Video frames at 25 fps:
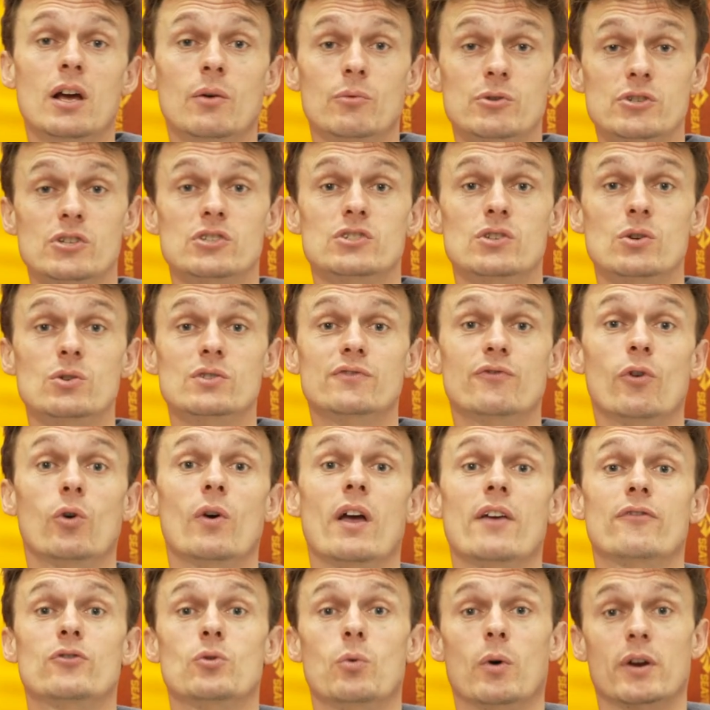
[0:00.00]
which is useful
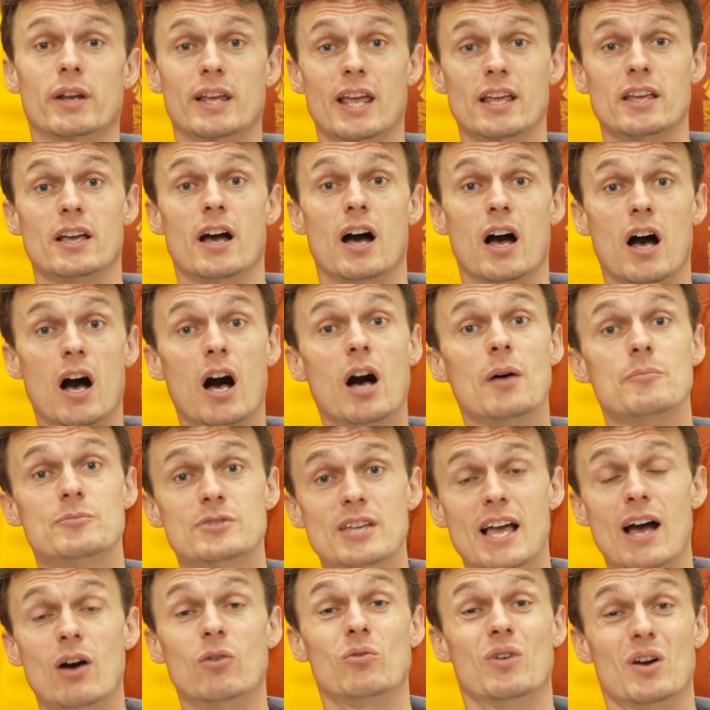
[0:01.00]
if you want to get your
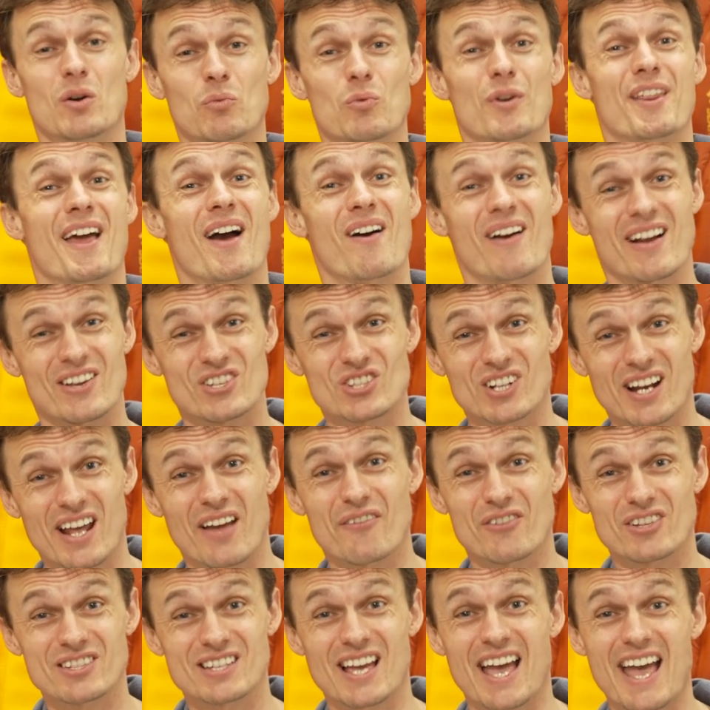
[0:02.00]
arms out without actually
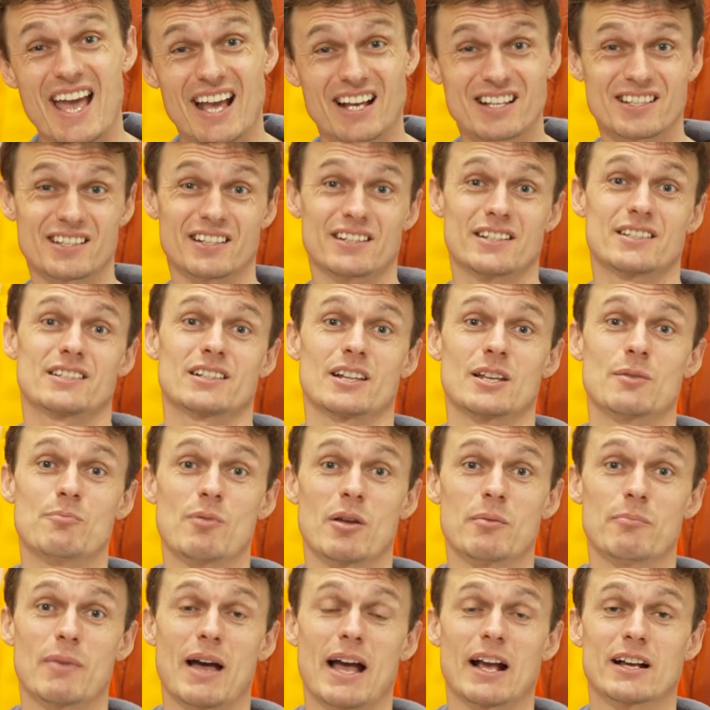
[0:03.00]
having to exit the
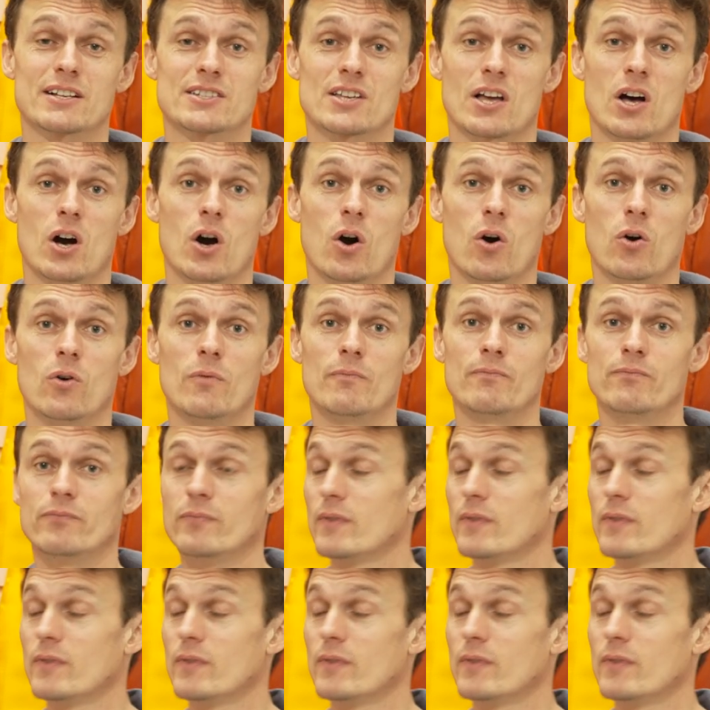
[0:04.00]
sleeping bag as a whole.